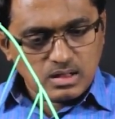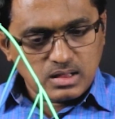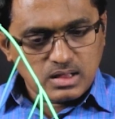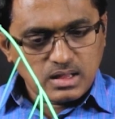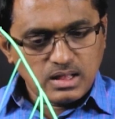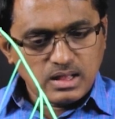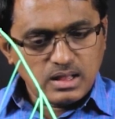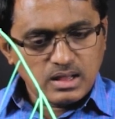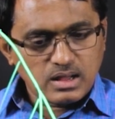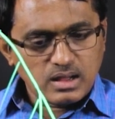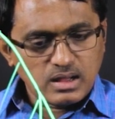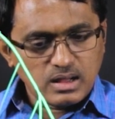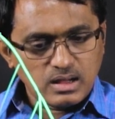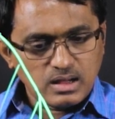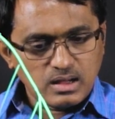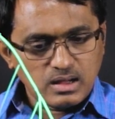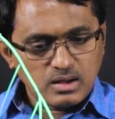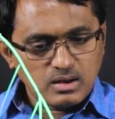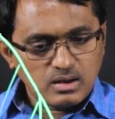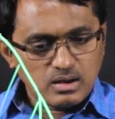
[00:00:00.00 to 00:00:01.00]
the
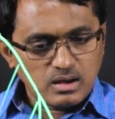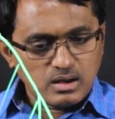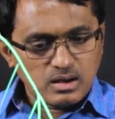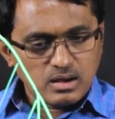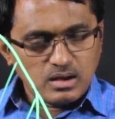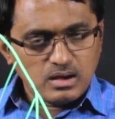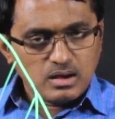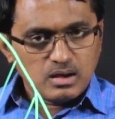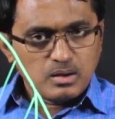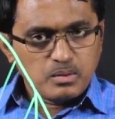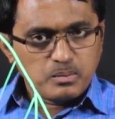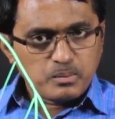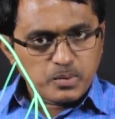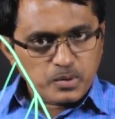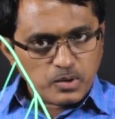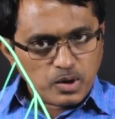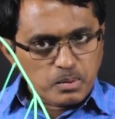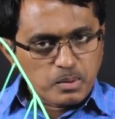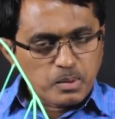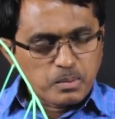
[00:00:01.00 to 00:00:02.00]

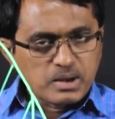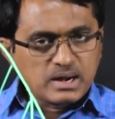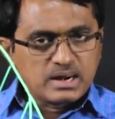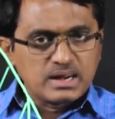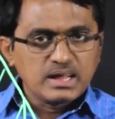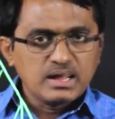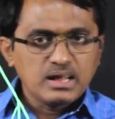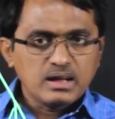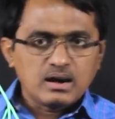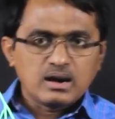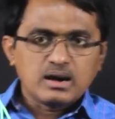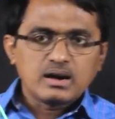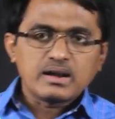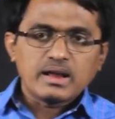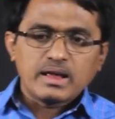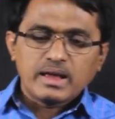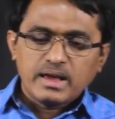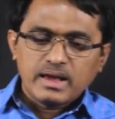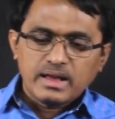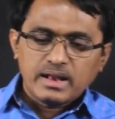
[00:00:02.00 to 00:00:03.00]
probability or
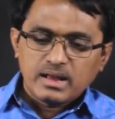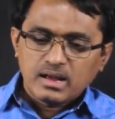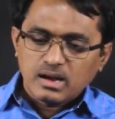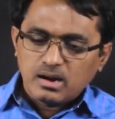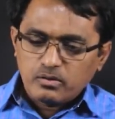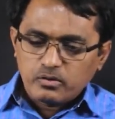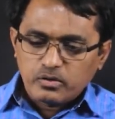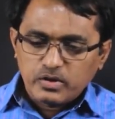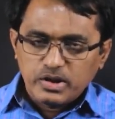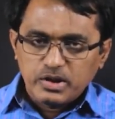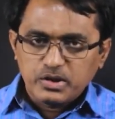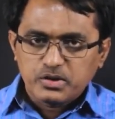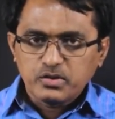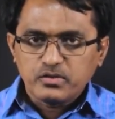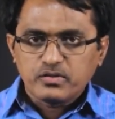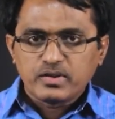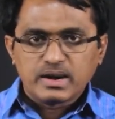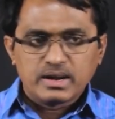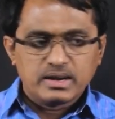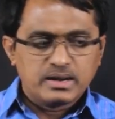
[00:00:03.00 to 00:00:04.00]
area we need
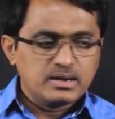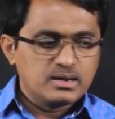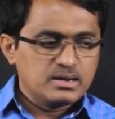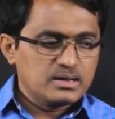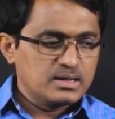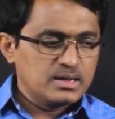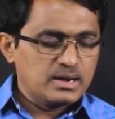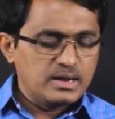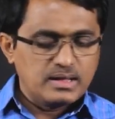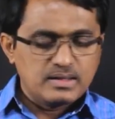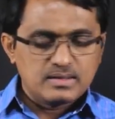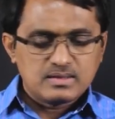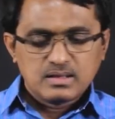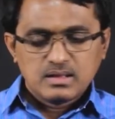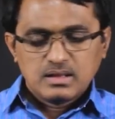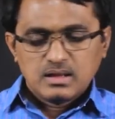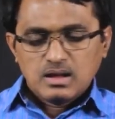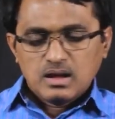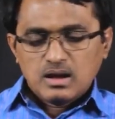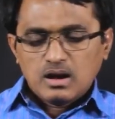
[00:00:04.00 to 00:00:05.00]
to find. That is
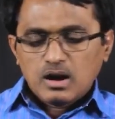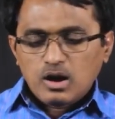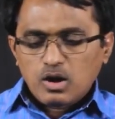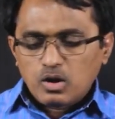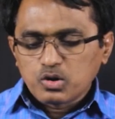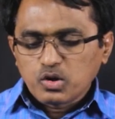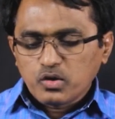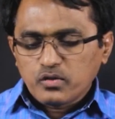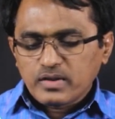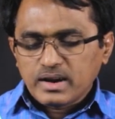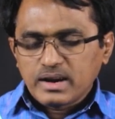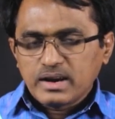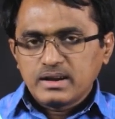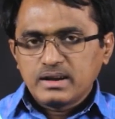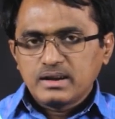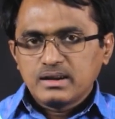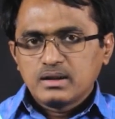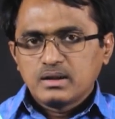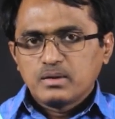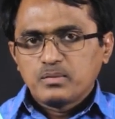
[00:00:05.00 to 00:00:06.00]
how to
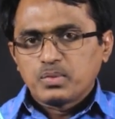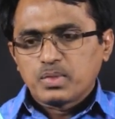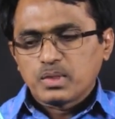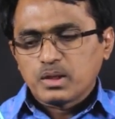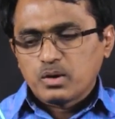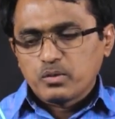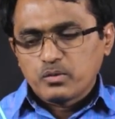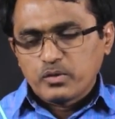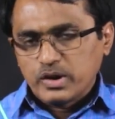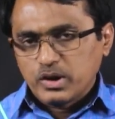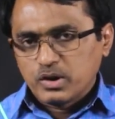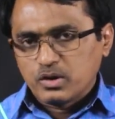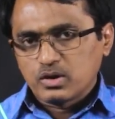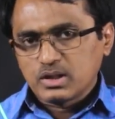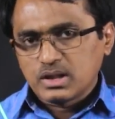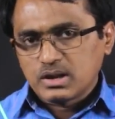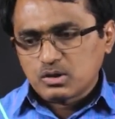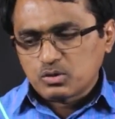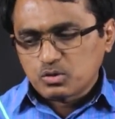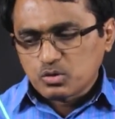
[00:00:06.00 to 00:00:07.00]
find. Now we know
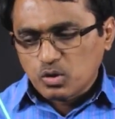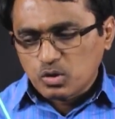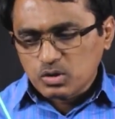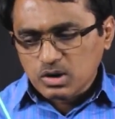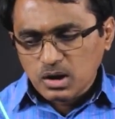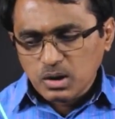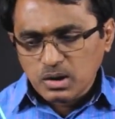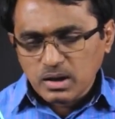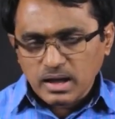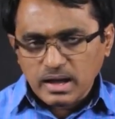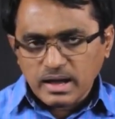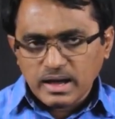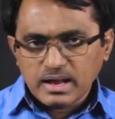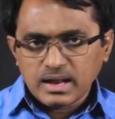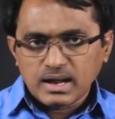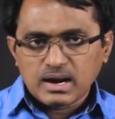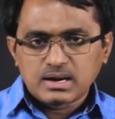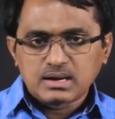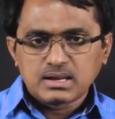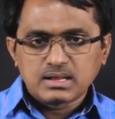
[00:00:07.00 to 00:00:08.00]
that total
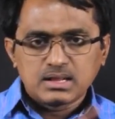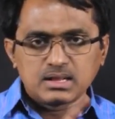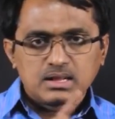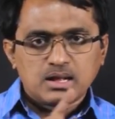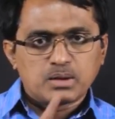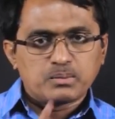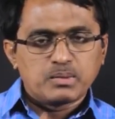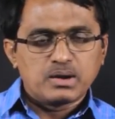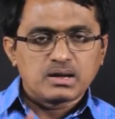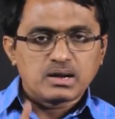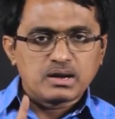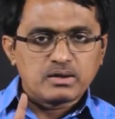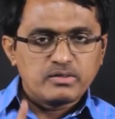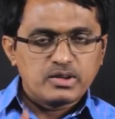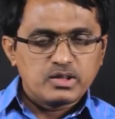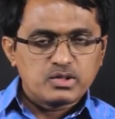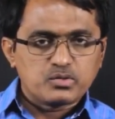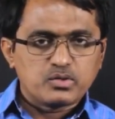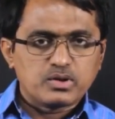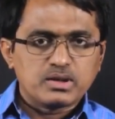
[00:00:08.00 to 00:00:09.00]
area under the normal curve
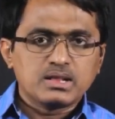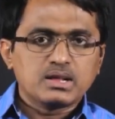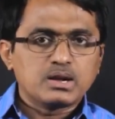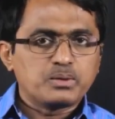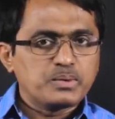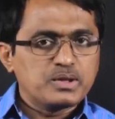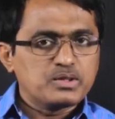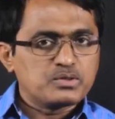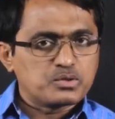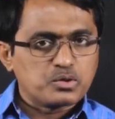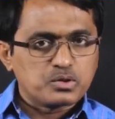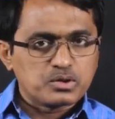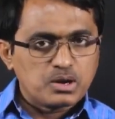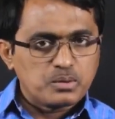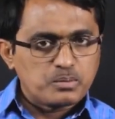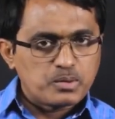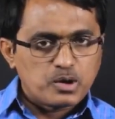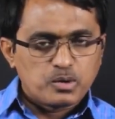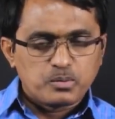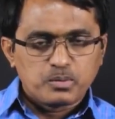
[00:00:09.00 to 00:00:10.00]
is 1, that means
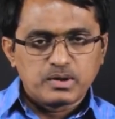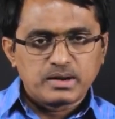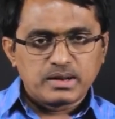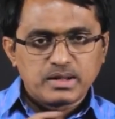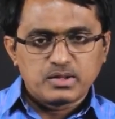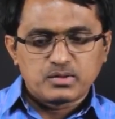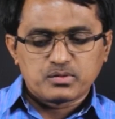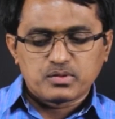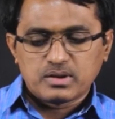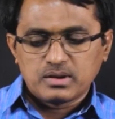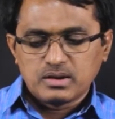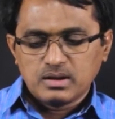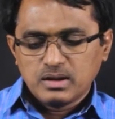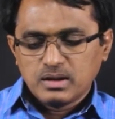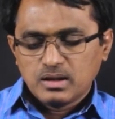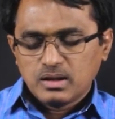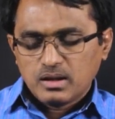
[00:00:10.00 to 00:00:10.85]
total probability is 1,